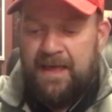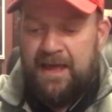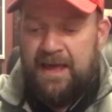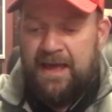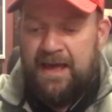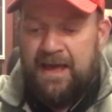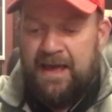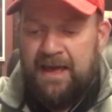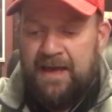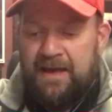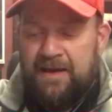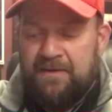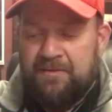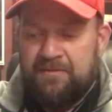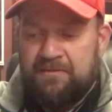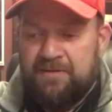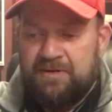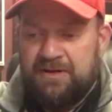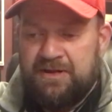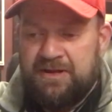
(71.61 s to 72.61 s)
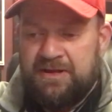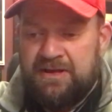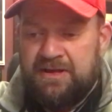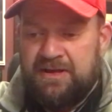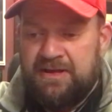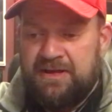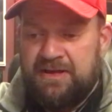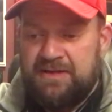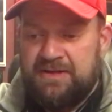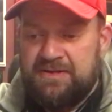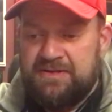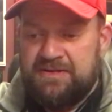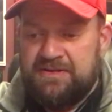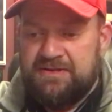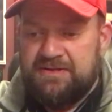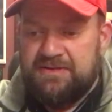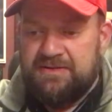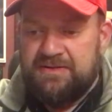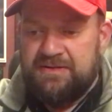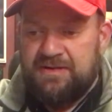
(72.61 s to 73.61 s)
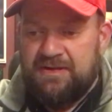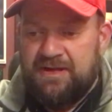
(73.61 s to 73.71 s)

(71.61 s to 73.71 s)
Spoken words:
and really his